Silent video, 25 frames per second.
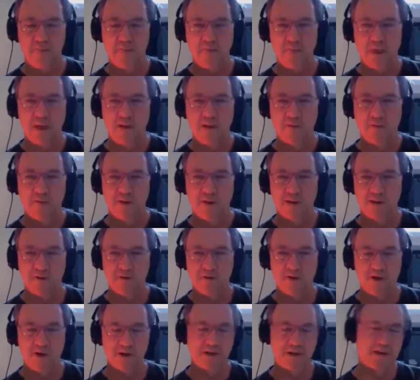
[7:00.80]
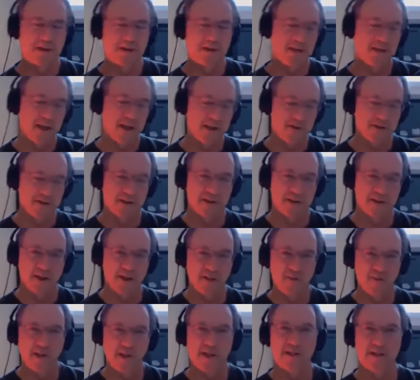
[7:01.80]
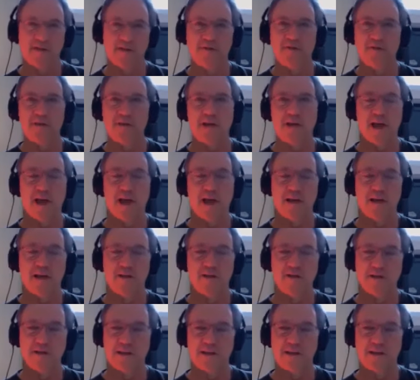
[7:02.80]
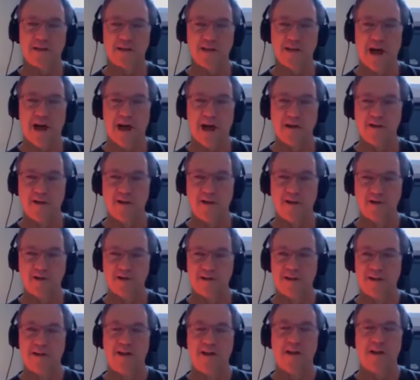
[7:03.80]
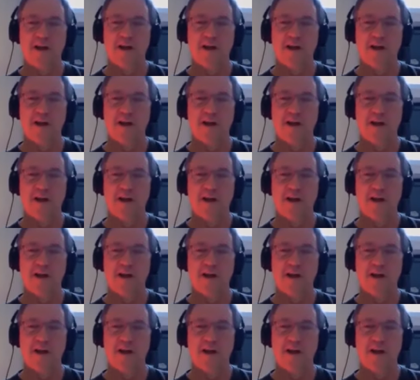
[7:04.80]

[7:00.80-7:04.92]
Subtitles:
which of course is interesting because if you can't use it to diagnose an